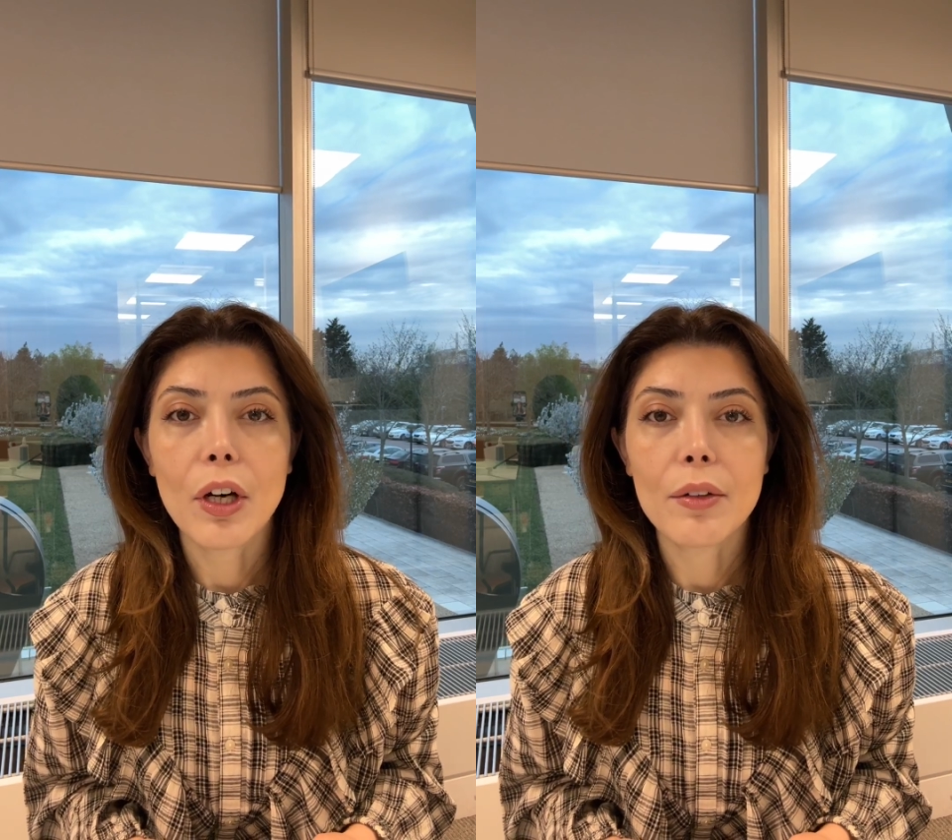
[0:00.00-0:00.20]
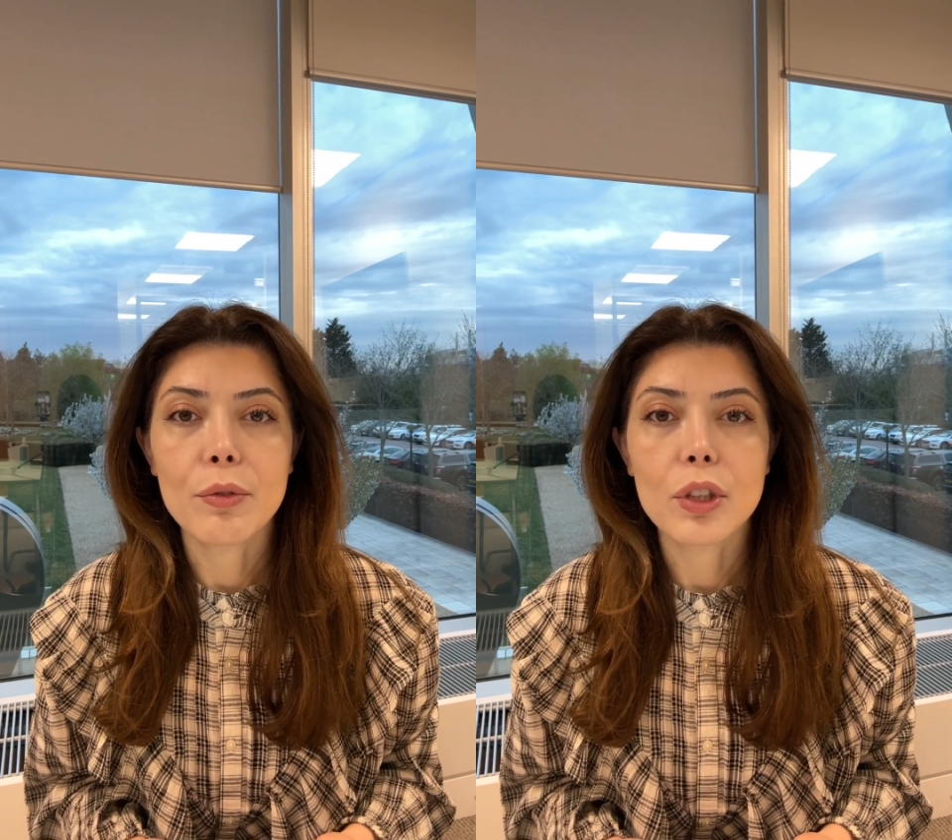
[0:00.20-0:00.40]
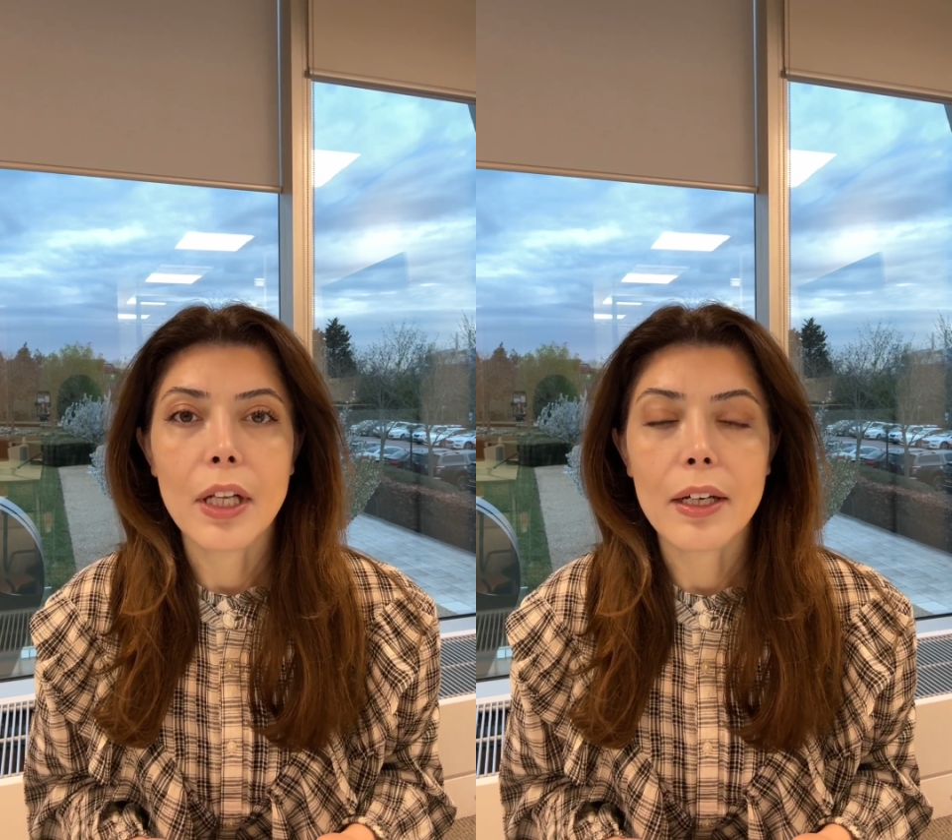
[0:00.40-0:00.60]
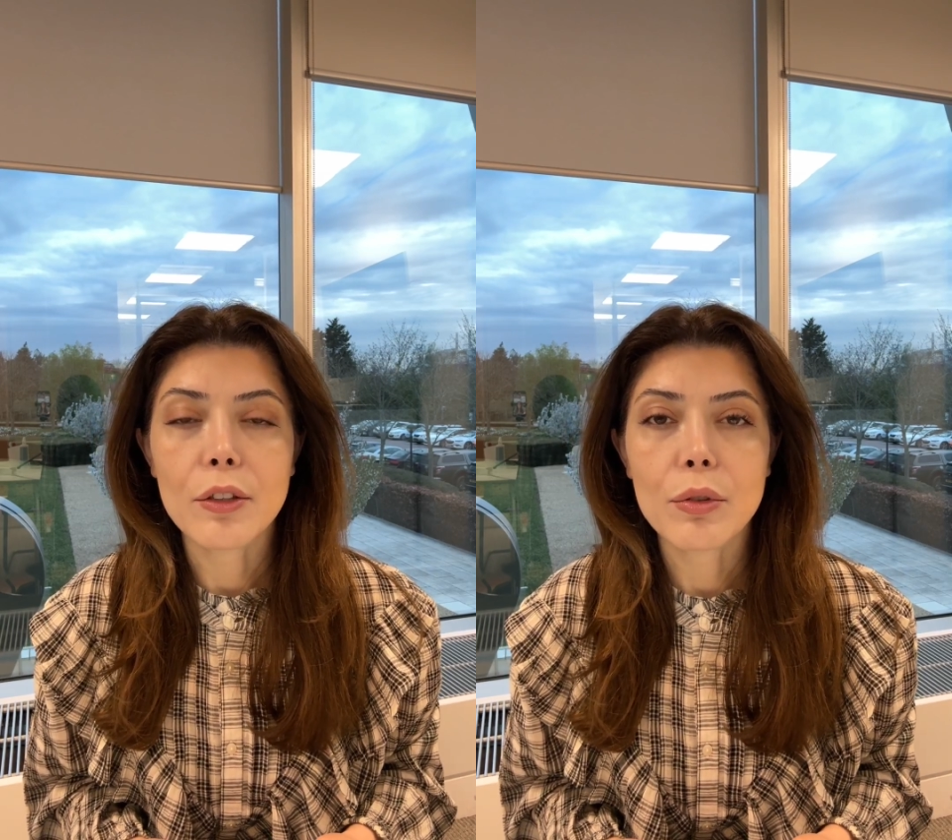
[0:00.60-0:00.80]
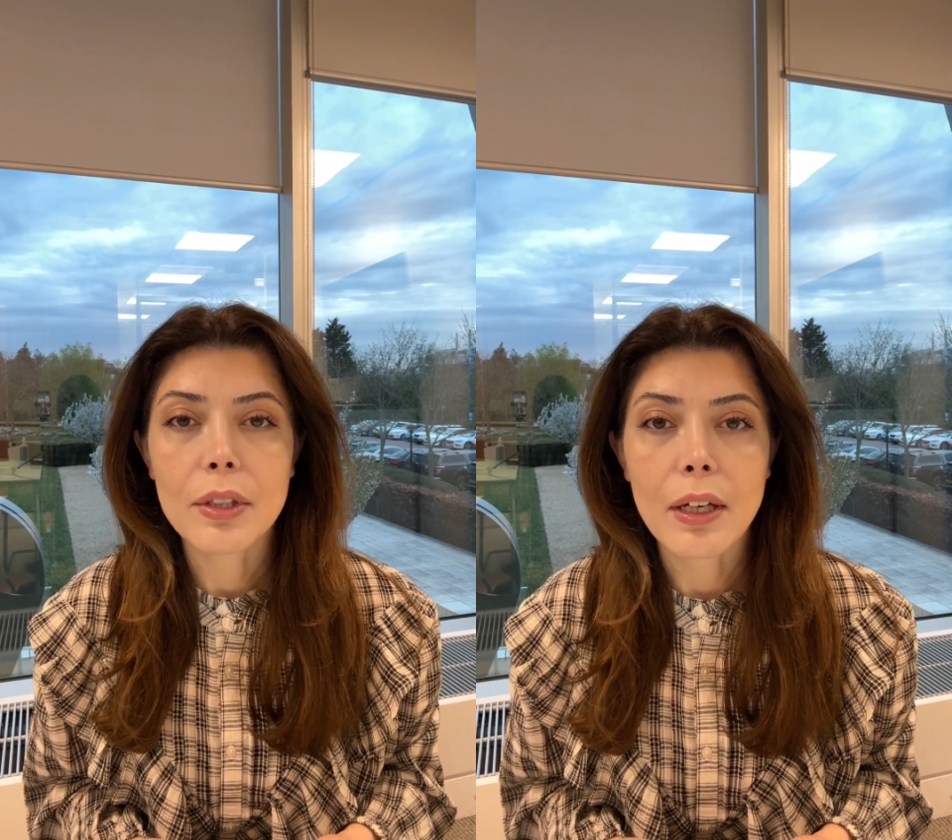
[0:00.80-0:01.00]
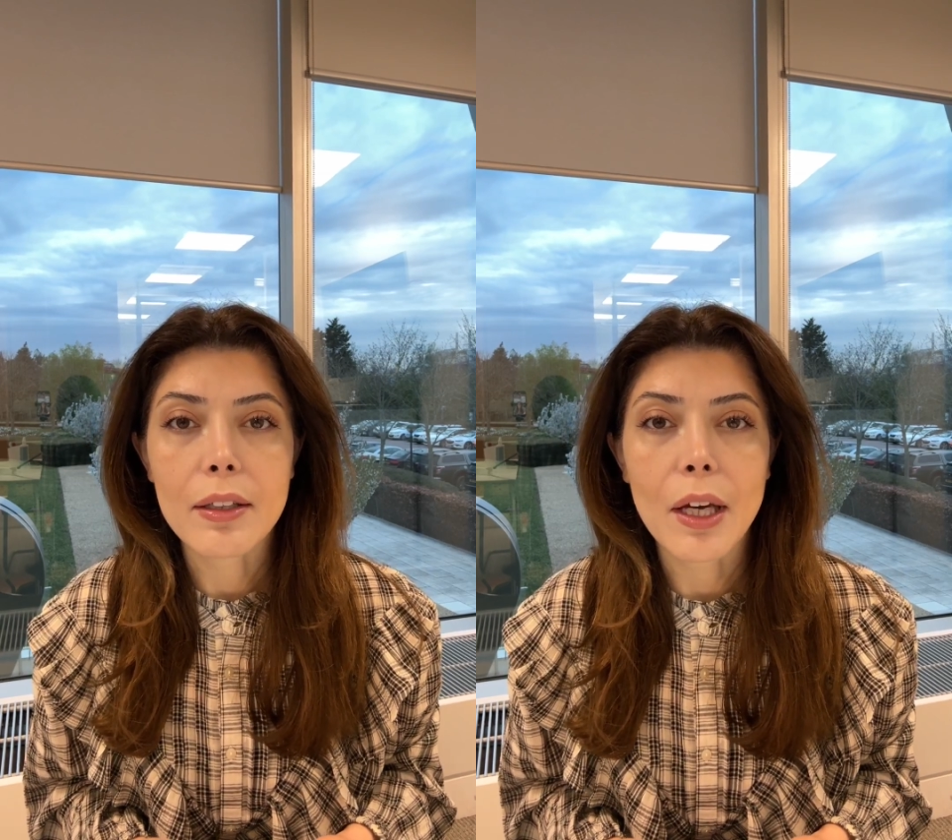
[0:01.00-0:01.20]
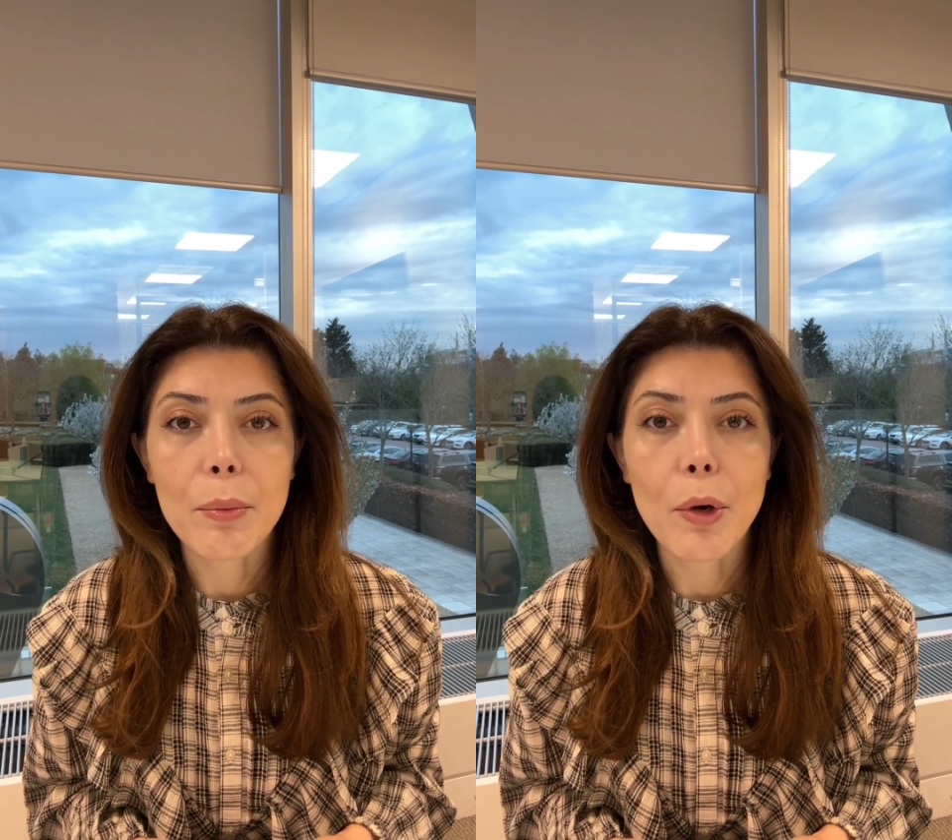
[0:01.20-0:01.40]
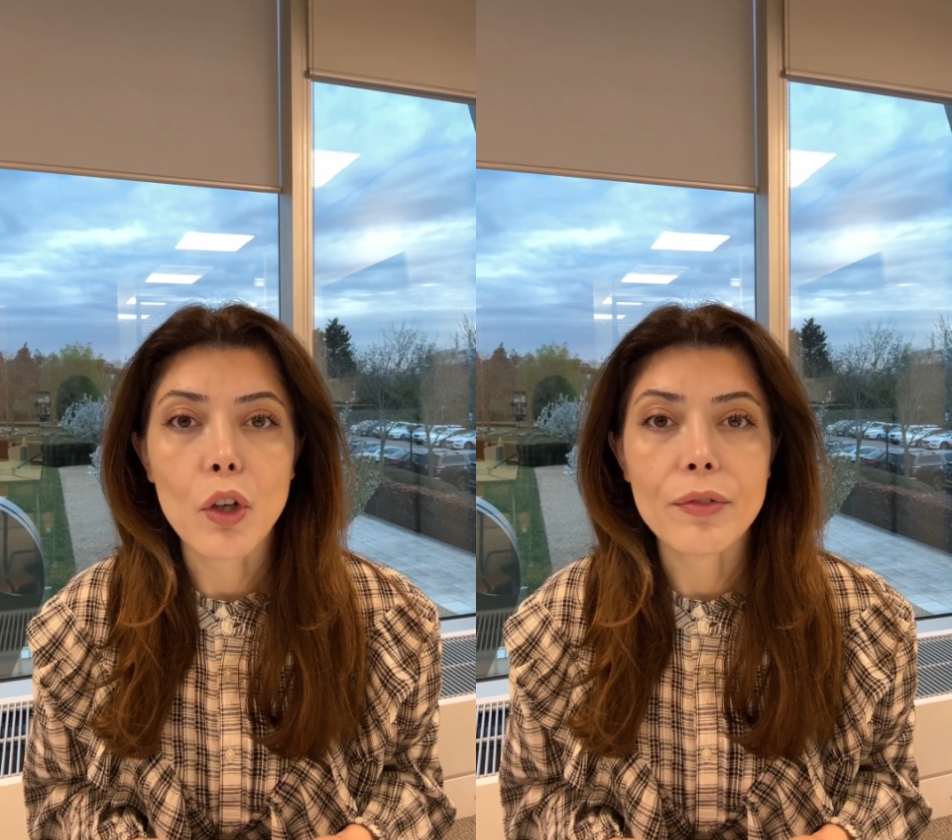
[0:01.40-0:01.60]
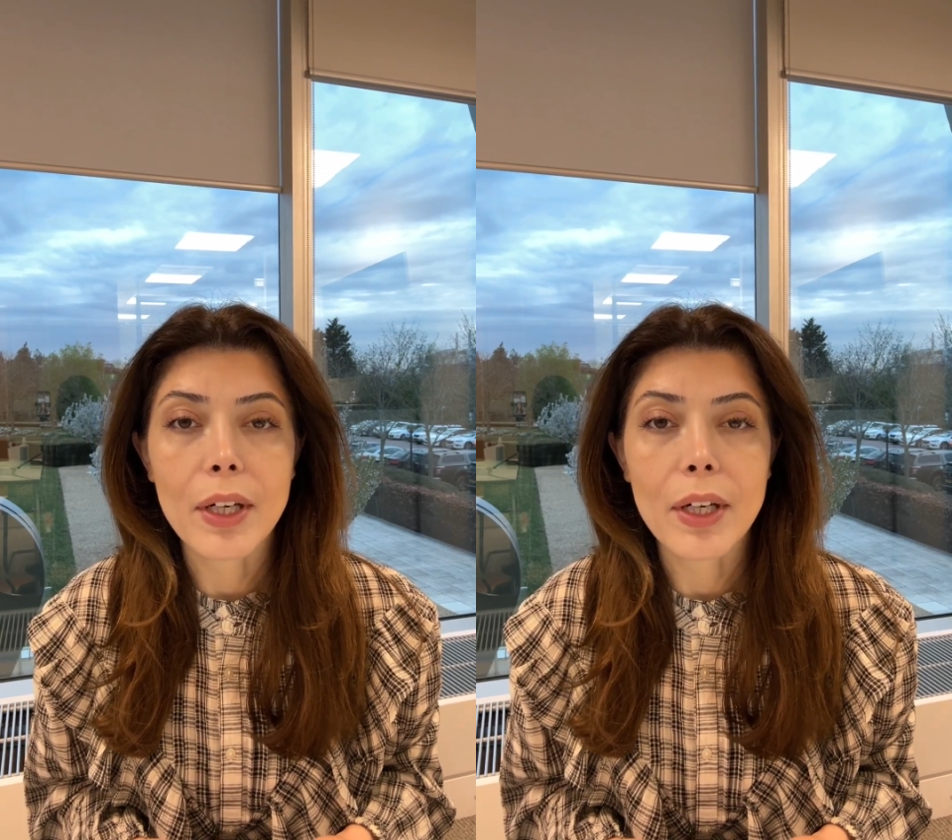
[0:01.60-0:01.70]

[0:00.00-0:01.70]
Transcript: I would like to talk about